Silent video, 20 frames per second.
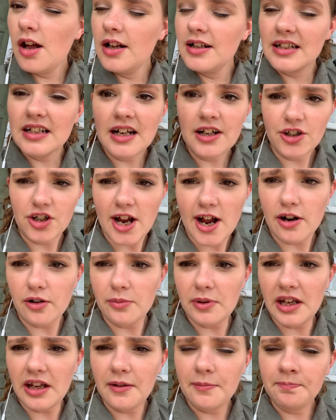it's not Shatter
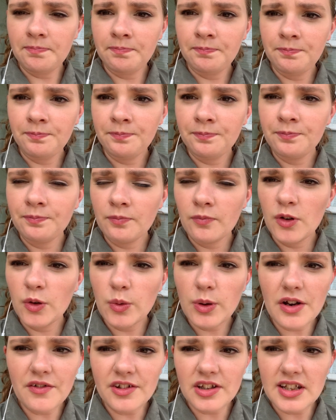Me,
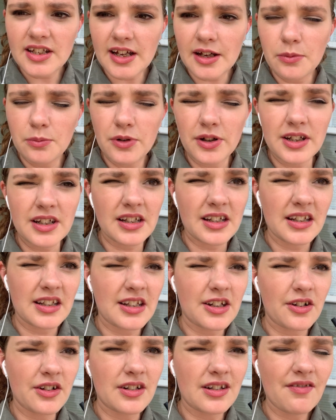whatever the second book is in the
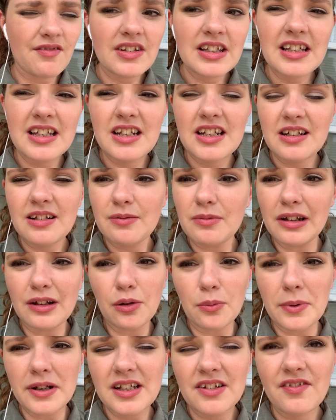series. I've listened to
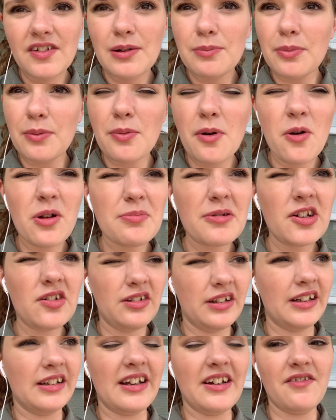little bits of it, probably
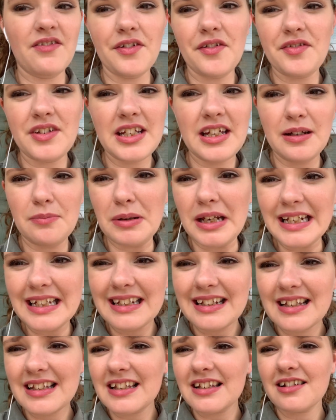only like 15
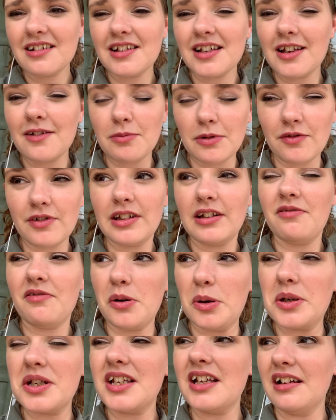minutes because I've been really
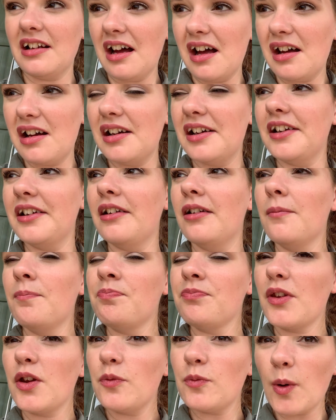focusing on
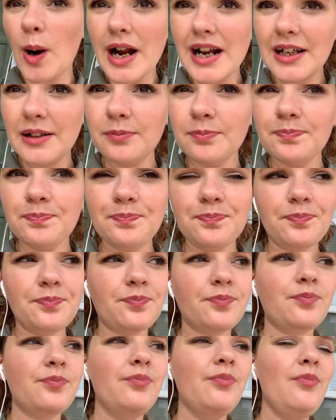writing.
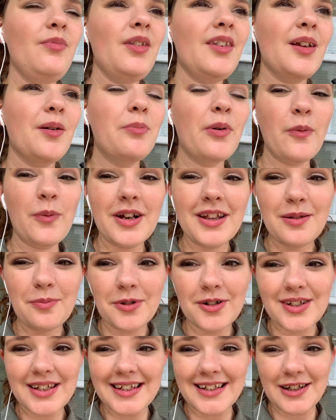But one of the
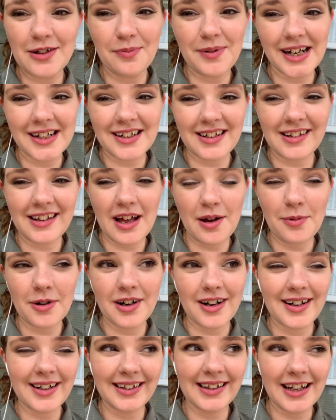books is due back to the
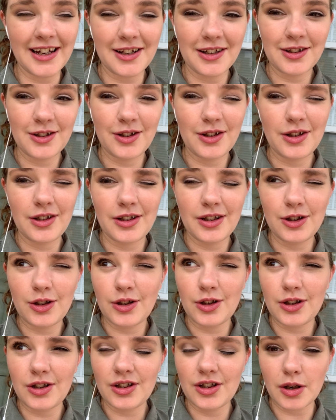library in like
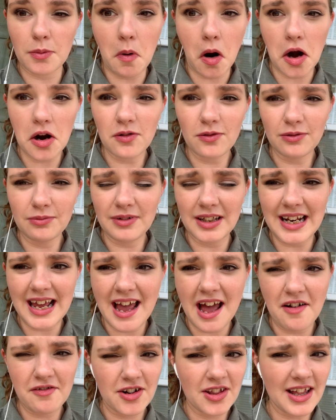tomorrow, the day
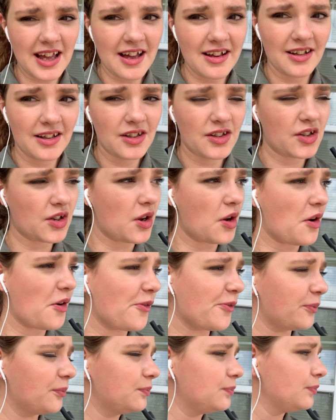after that,
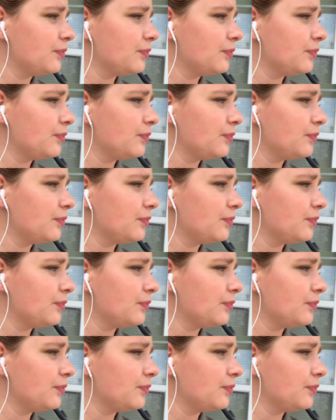so